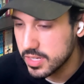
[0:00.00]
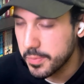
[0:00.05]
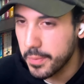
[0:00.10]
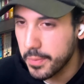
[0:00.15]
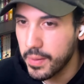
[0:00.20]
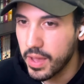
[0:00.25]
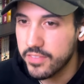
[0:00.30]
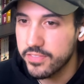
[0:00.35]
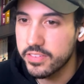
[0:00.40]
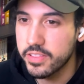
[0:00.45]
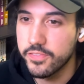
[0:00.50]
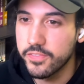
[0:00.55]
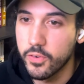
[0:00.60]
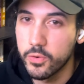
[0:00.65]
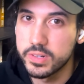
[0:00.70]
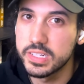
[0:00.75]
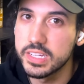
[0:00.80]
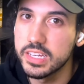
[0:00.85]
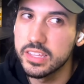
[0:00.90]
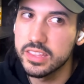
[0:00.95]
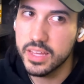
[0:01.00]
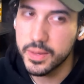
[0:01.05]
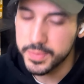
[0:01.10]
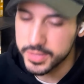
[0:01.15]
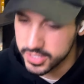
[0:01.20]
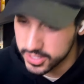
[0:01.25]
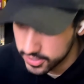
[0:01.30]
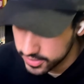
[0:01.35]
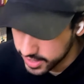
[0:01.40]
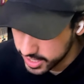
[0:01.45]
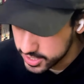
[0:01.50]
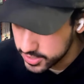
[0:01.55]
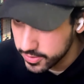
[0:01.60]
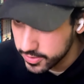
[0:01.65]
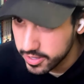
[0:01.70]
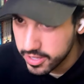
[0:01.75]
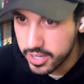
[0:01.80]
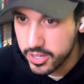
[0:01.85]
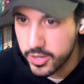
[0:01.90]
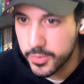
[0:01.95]
I'll be back for the 14th episode next
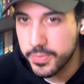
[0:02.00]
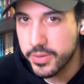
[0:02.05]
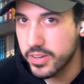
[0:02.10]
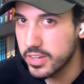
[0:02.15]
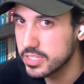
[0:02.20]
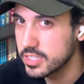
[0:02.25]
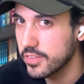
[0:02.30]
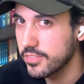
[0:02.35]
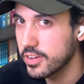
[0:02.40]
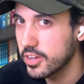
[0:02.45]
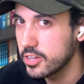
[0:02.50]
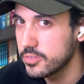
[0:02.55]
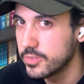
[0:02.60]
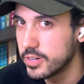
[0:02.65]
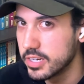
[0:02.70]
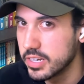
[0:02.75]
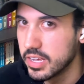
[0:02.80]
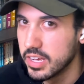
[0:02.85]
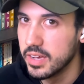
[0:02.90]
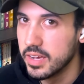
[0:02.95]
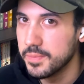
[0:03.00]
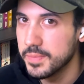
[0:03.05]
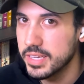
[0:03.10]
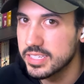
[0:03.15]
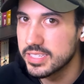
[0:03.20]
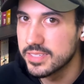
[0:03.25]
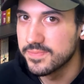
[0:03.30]
week. I hope you guys have a good one. Peace.